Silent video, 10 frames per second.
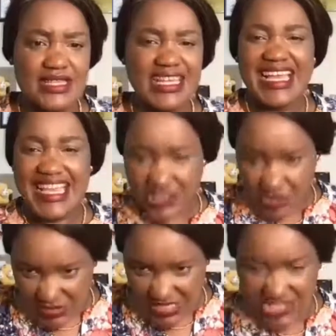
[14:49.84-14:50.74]
has
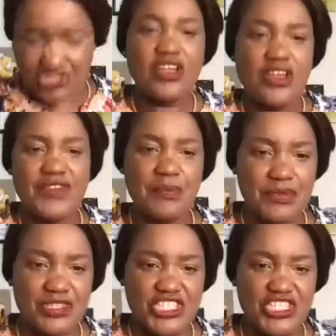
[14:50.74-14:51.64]
to deserve the
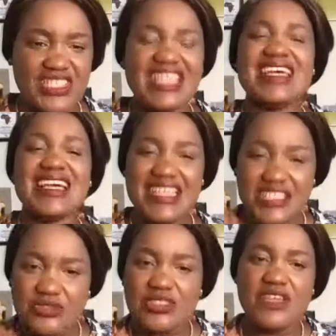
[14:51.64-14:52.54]
position, has
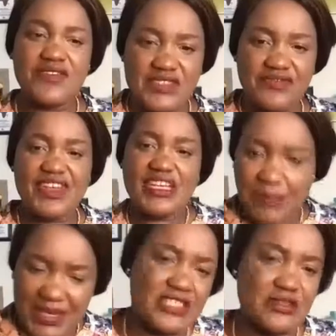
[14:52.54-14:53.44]
to give his very
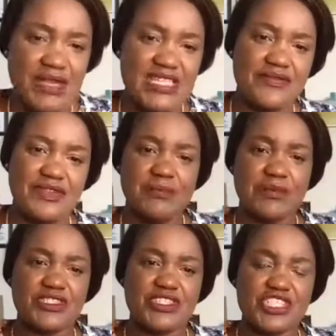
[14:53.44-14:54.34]
best for the
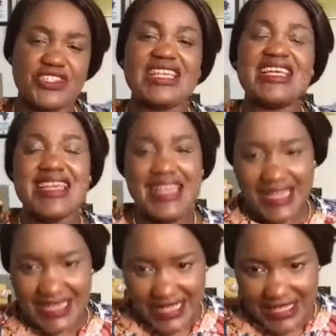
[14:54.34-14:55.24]
position,
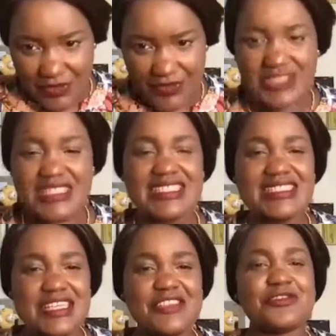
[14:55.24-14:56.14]
and the university
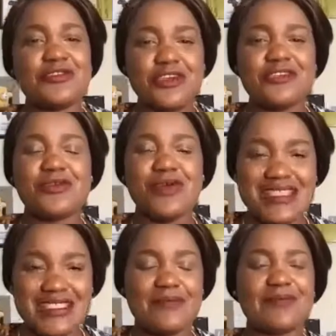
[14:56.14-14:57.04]
need to learn to
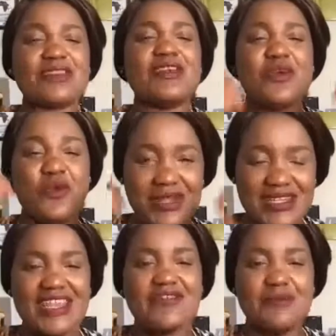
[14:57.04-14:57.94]
accept
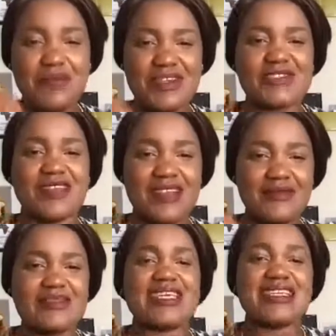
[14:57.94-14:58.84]
whatever person
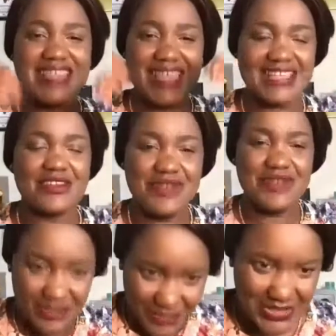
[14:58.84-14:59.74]
comes as the head of the
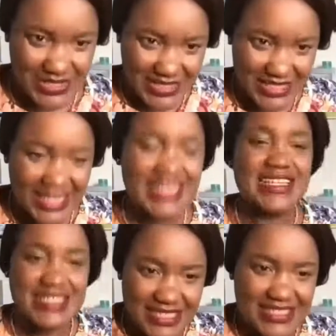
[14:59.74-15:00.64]
university.
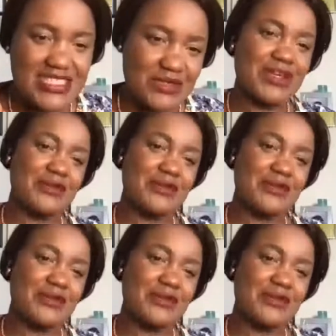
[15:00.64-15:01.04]
This is where